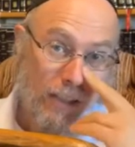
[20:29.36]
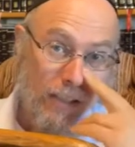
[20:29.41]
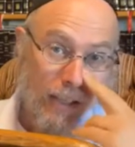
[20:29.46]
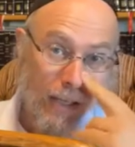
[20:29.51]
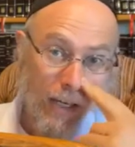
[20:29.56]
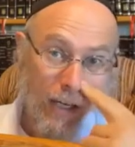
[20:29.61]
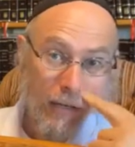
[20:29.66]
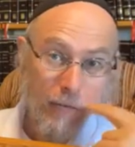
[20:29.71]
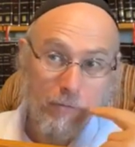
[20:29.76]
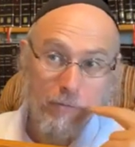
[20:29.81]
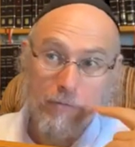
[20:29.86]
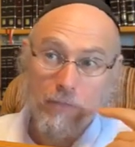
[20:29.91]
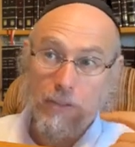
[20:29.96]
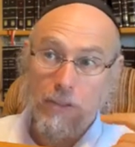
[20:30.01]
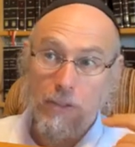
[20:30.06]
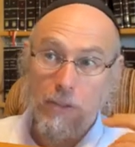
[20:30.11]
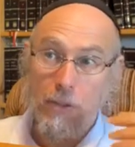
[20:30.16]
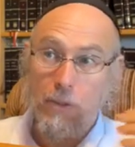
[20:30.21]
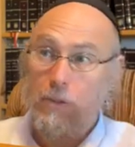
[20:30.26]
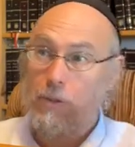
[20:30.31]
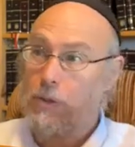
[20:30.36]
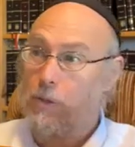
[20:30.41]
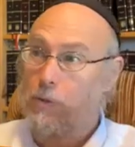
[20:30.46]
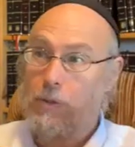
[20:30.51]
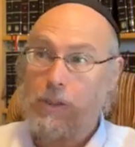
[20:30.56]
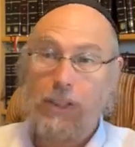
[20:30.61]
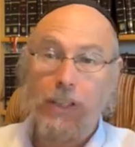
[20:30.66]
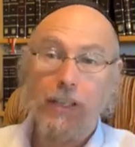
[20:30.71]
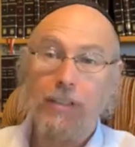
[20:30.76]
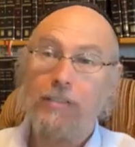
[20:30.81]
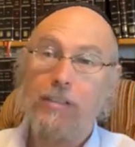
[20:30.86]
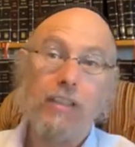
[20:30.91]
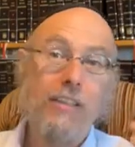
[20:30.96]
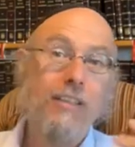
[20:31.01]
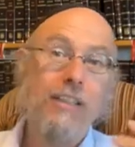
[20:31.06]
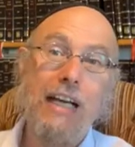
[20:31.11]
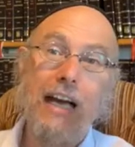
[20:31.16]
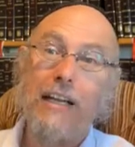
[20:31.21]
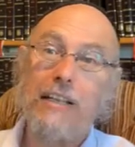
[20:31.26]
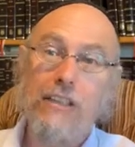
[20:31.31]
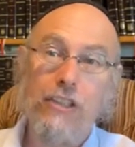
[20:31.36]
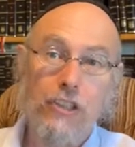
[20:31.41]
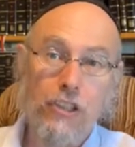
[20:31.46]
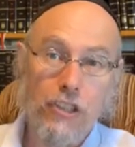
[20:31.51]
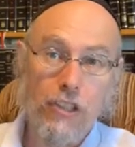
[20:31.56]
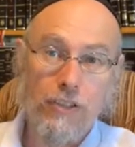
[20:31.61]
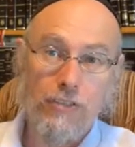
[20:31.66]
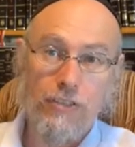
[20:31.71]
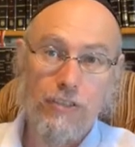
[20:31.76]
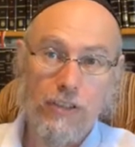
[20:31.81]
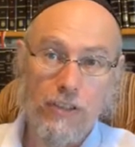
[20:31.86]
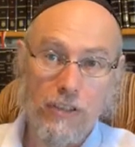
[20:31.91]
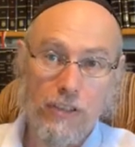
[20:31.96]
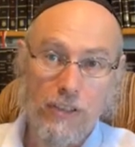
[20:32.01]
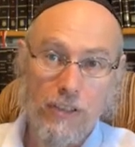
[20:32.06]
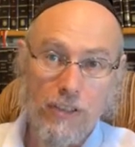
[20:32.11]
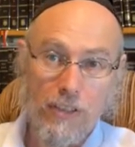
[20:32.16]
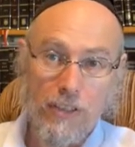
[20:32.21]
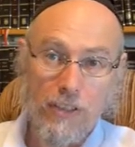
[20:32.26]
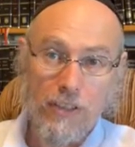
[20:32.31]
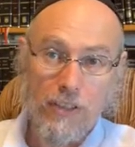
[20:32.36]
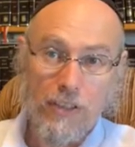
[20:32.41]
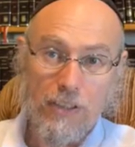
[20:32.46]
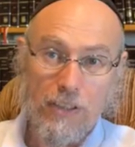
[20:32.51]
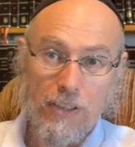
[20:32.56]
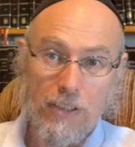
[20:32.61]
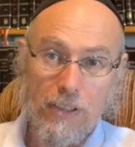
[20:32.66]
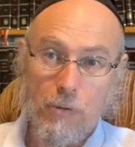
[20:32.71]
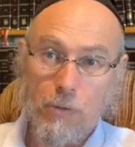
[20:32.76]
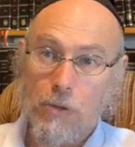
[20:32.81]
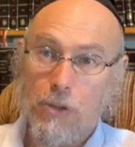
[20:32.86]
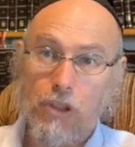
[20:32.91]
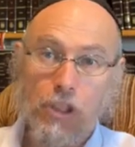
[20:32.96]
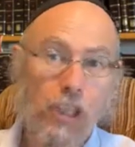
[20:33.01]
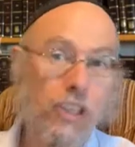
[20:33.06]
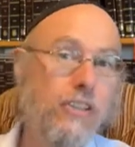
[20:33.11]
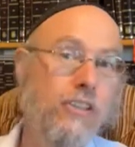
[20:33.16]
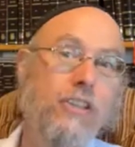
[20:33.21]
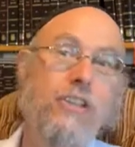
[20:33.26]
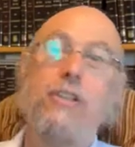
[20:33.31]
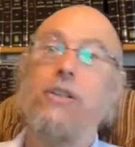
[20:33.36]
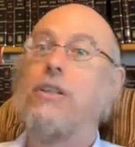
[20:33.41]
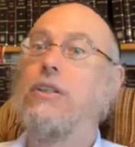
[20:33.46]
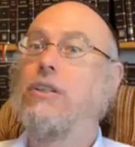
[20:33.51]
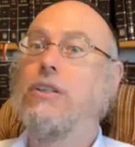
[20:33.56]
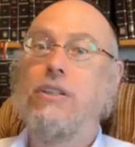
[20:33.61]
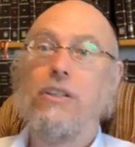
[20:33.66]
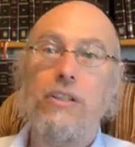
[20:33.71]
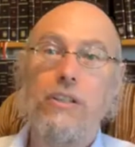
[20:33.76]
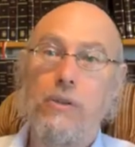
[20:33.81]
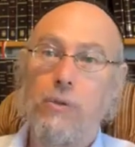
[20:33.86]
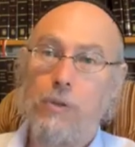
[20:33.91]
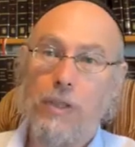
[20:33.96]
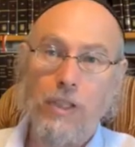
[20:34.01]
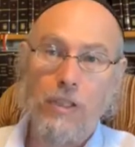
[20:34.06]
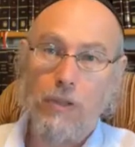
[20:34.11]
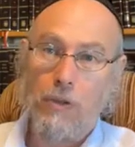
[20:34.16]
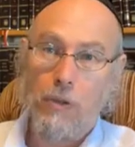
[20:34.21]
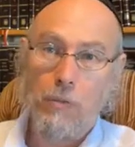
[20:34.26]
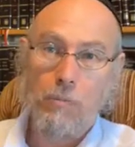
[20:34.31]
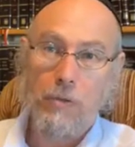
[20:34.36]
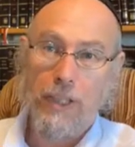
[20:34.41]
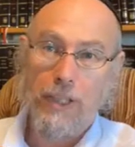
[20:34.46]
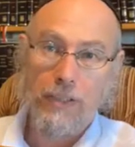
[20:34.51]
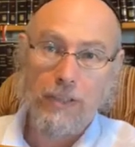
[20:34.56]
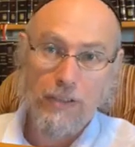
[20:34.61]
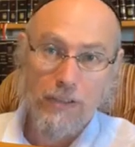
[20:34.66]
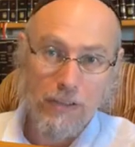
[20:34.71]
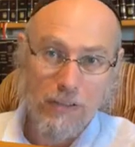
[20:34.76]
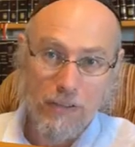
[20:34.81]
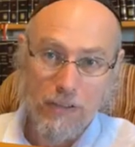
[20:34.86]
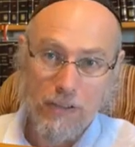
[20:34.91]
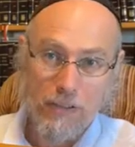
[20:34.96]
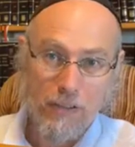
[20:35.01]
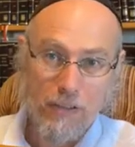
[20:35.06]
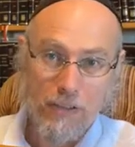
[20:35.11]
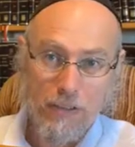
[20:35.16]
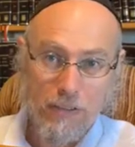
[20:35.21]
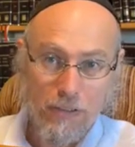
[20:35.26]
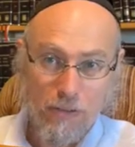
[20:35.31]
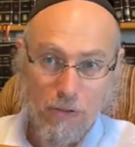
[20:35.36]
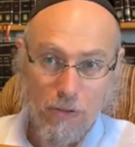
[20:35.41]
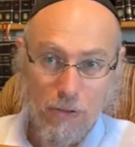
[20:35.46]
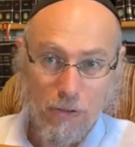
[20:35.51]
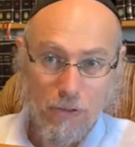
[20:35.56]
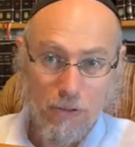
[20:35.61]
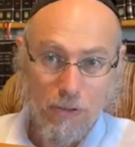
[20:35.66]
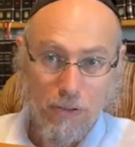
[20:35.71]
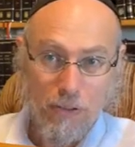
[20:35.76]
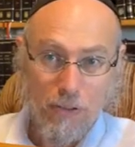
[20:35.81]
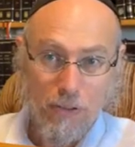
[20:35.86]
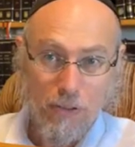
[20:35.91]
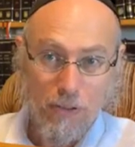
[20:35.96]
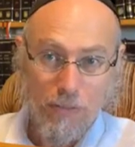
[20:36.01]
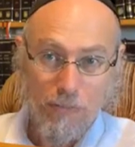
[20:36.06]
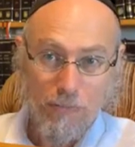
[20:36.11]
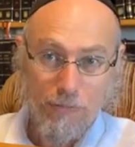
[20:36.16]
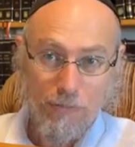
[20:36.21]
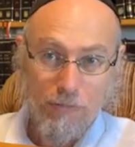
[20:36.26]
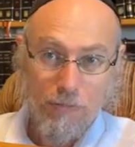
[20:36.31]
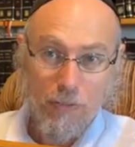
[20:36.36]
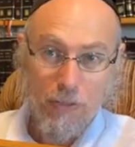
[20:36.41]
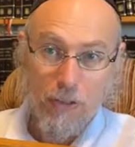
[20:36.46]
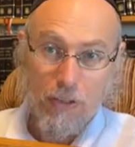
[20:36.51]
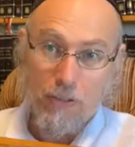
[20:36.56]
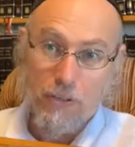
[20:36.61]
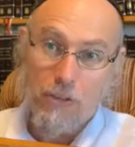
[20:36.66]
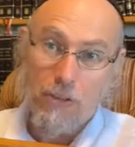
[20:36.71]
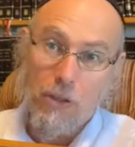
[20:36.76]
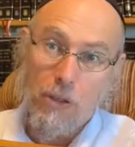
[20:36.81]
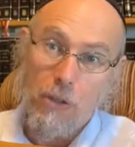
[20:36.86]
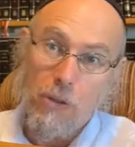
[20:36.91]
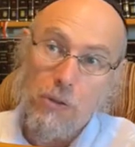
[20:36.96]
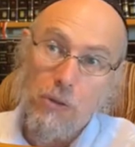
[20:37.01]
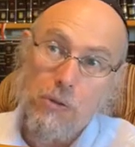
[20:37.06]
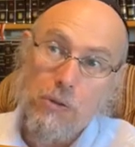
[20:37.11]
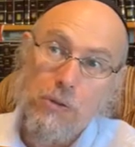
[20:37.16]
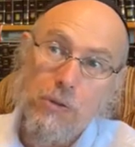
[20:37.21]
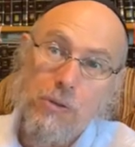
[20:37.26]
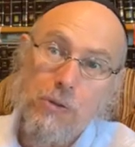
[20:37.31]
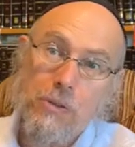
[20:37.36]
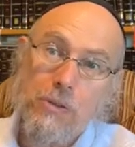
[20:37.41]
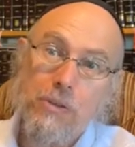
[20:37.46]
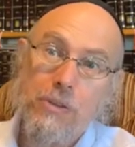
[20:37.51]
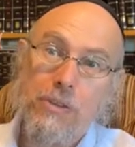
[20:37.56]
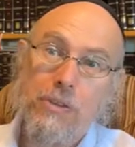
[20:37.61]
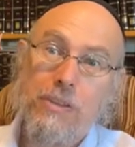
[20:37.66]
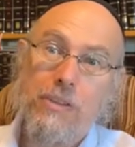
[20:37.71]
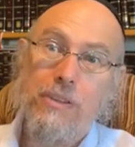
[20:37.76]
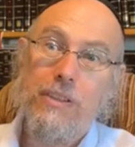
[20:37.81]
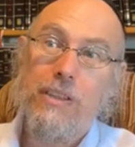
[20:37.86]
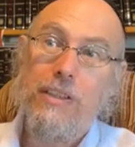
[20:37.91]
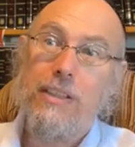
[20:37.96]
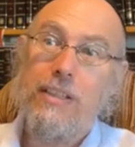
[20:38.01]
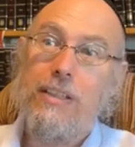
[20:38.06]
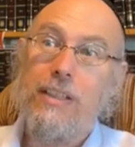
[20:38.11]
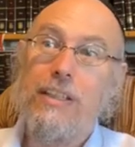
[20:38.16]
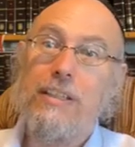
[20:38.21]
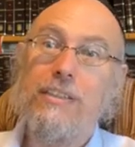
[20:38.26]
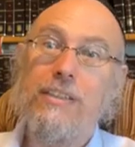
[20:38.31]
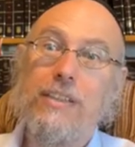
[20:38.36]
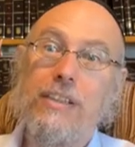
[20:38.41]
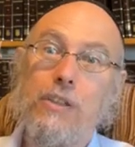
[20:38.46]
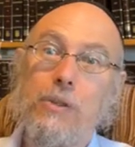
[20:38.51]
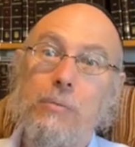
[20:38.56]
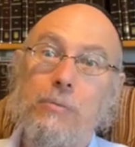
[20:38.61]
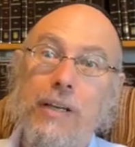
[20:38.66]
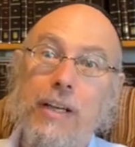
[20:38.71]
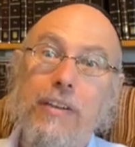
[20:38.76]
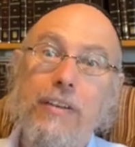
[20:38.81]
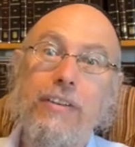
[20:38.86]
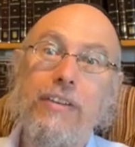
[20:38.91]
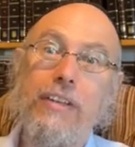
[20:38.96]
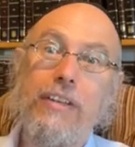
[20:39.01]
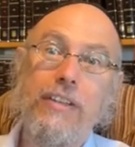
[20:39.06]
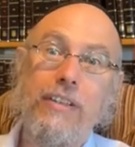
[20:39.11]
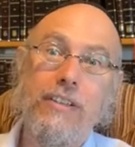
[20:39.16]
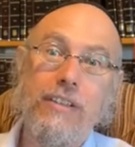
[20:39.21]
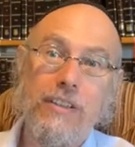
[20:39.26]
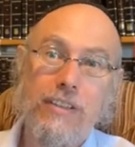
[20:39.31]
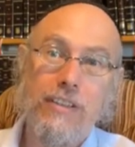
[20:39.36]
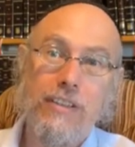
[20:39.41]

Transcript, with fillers: um, you, you would get tectonic shifts that would change the, whole, the, the, way the whole planet uh, looked. So things that you may think